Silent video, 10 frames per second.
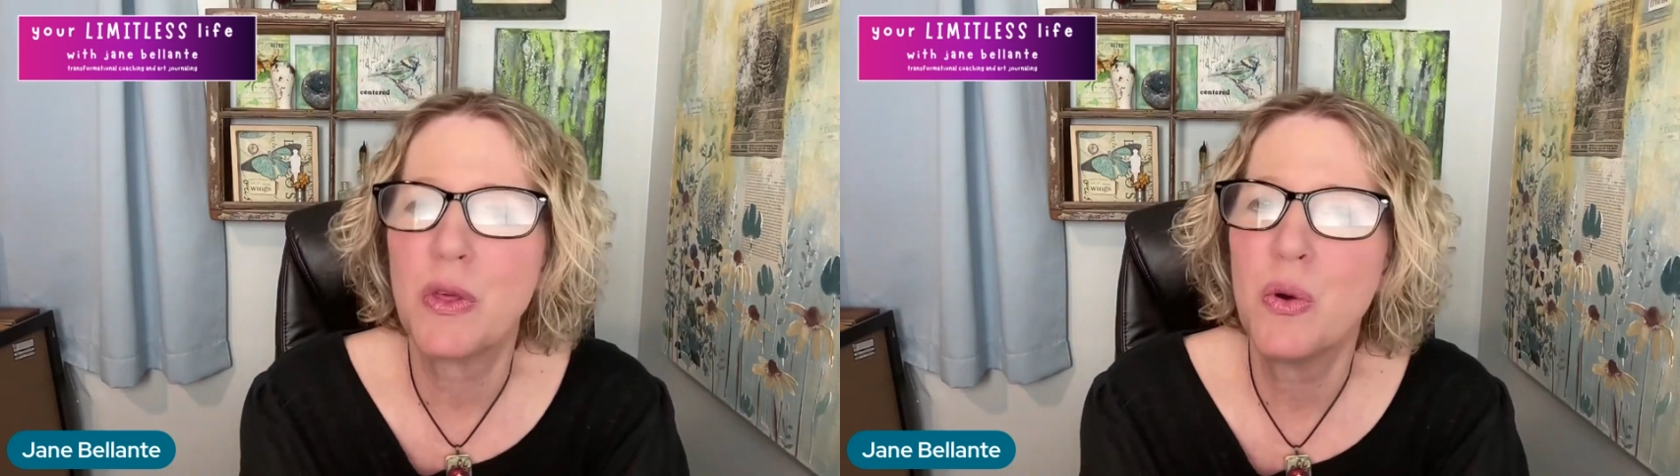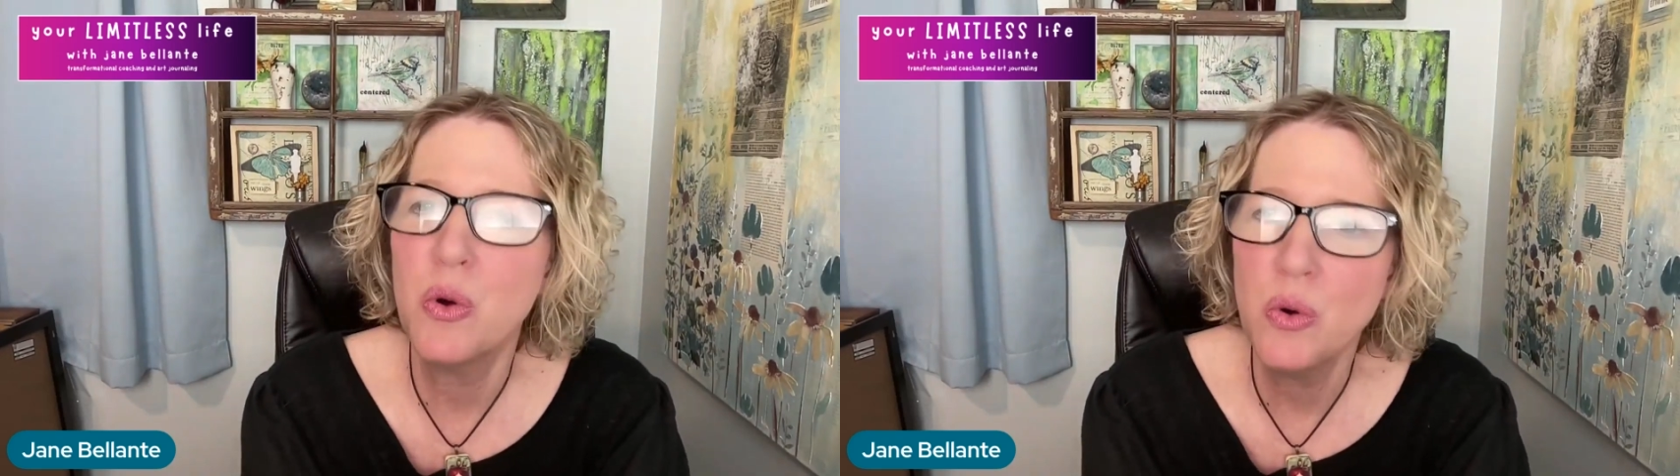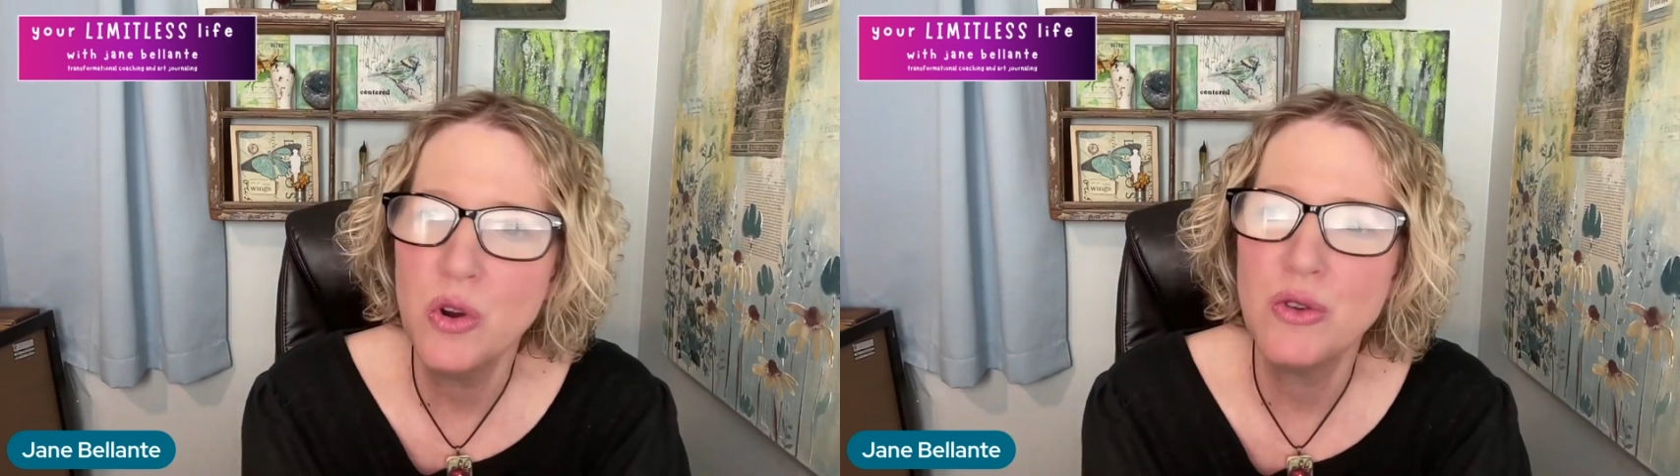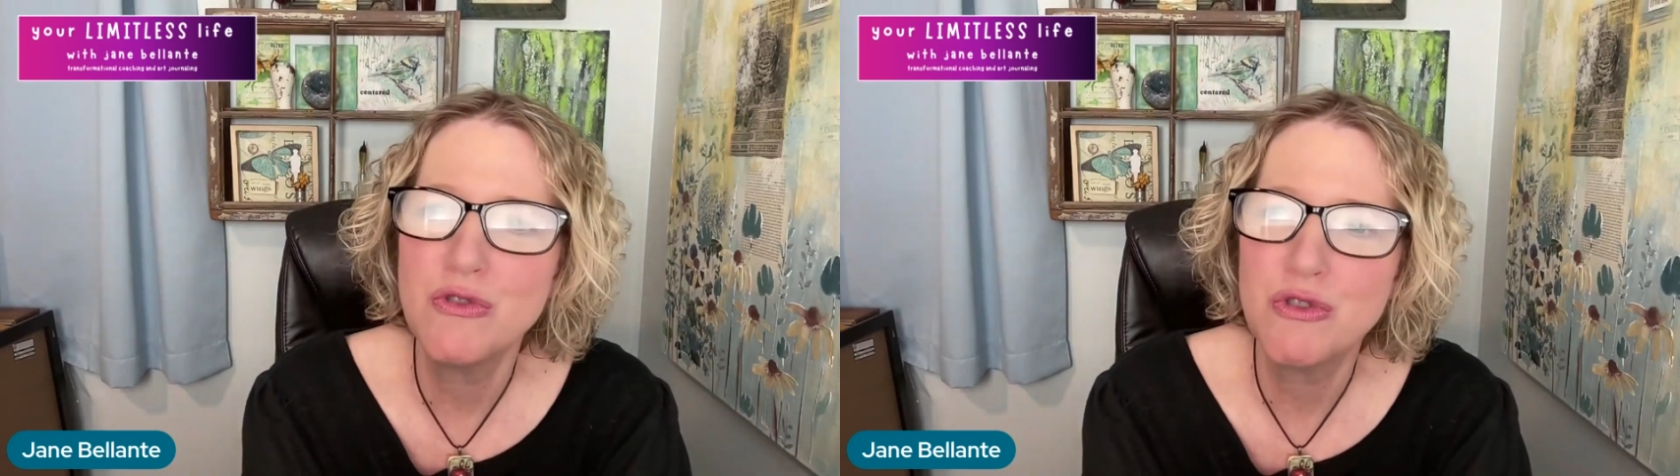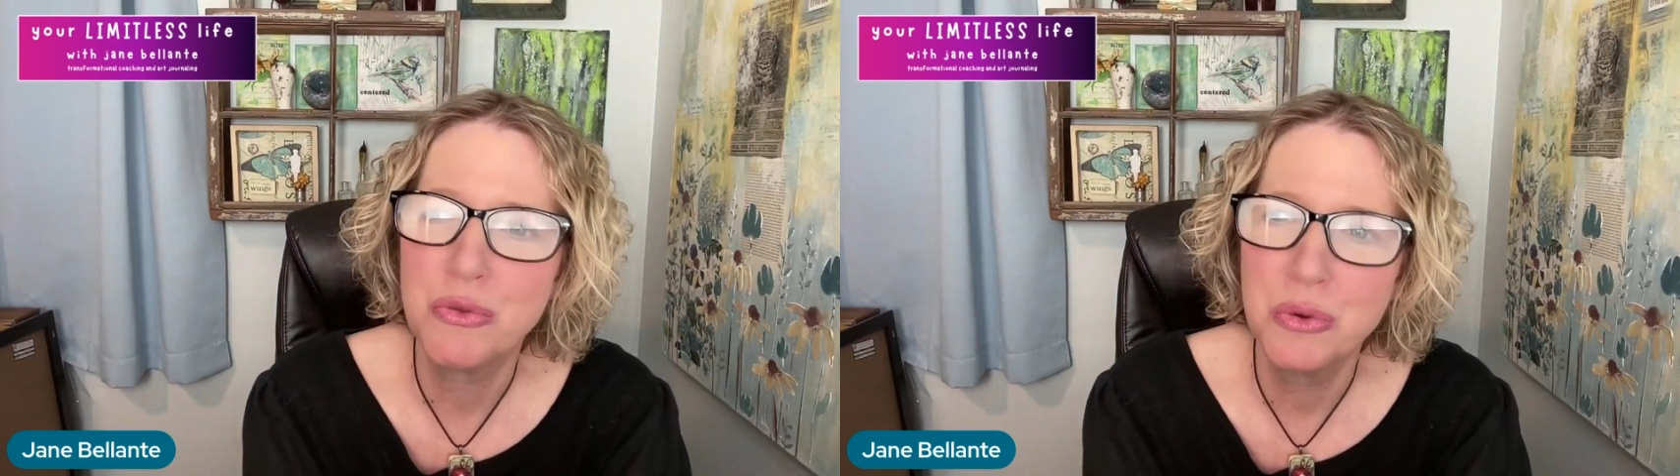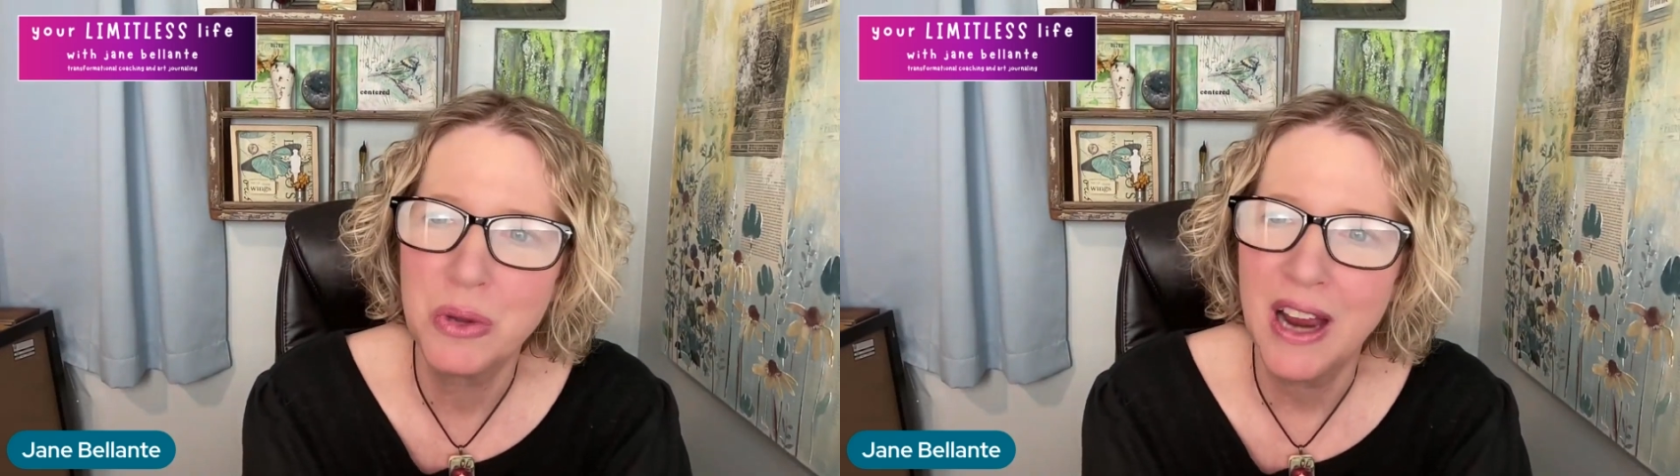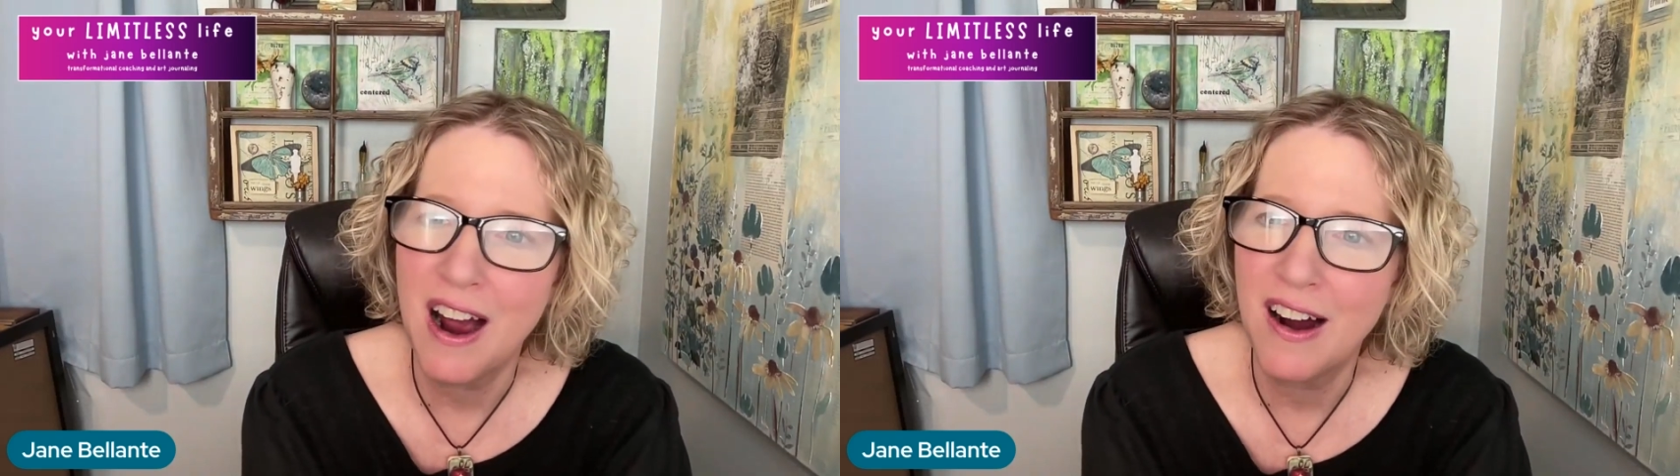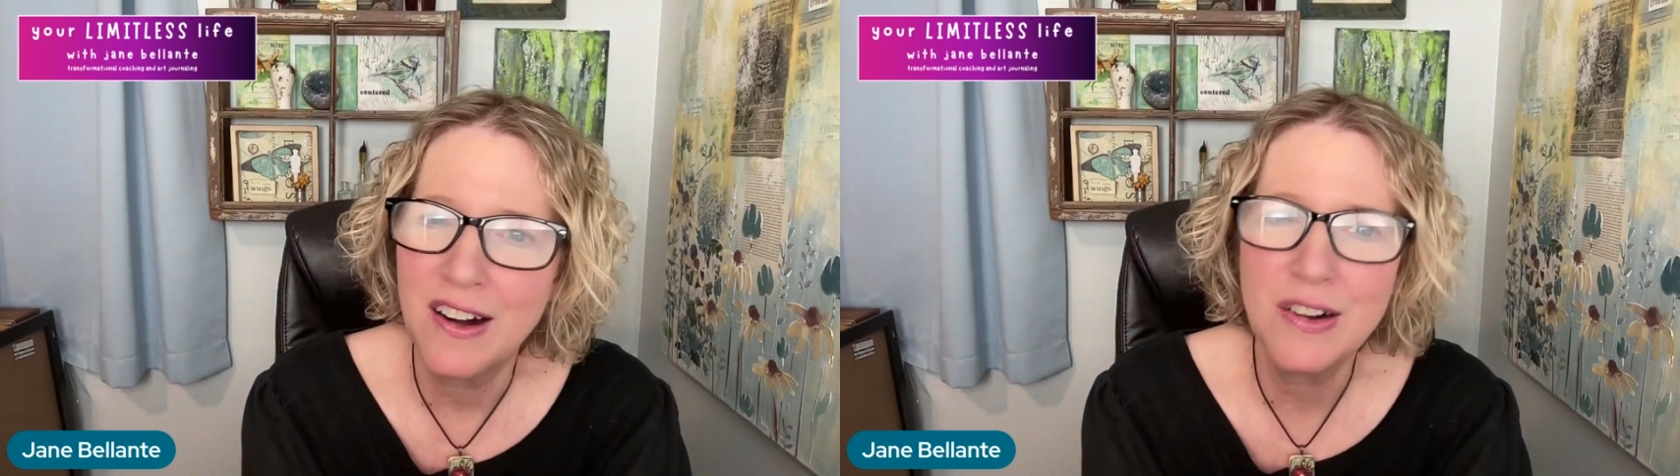who you truly
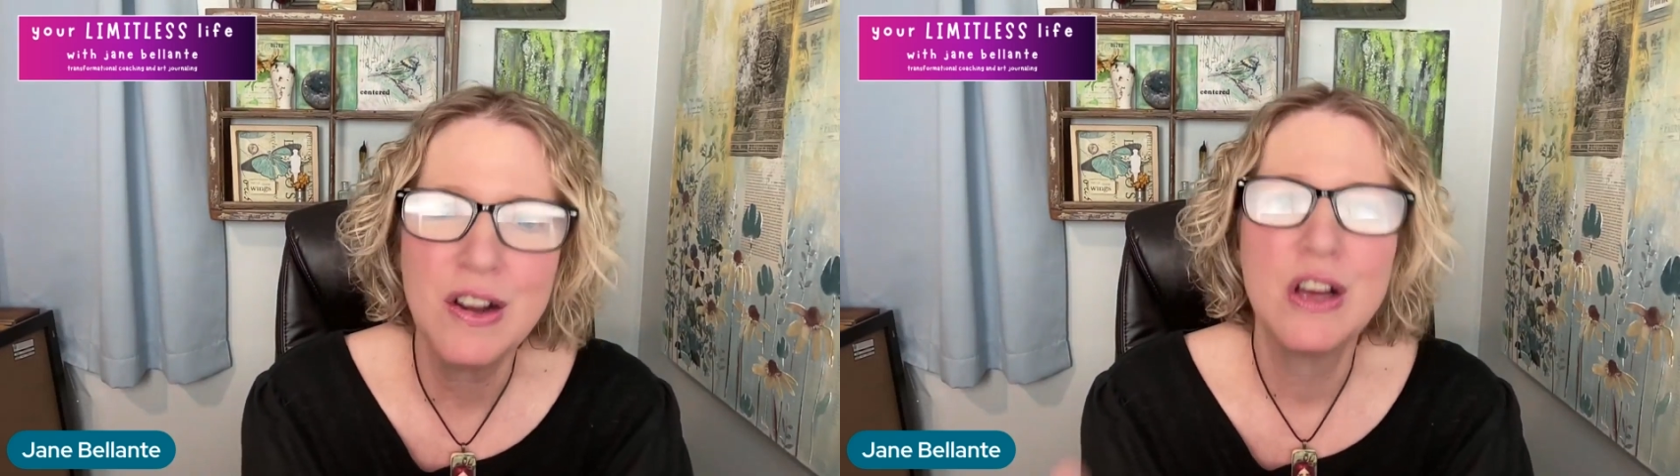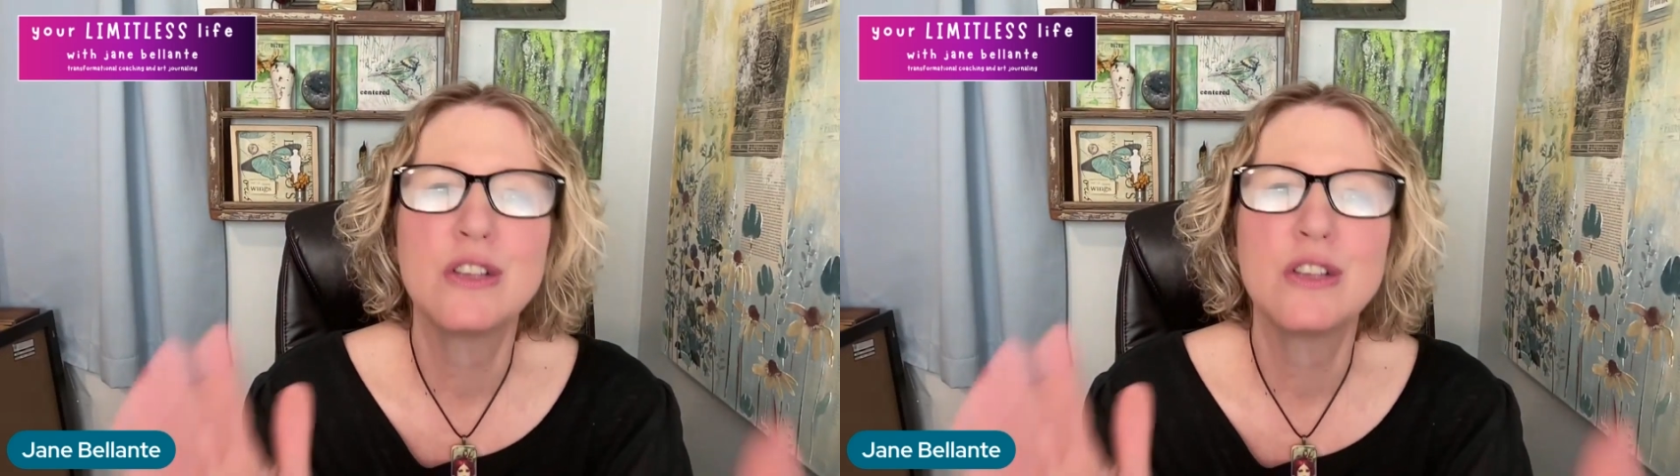are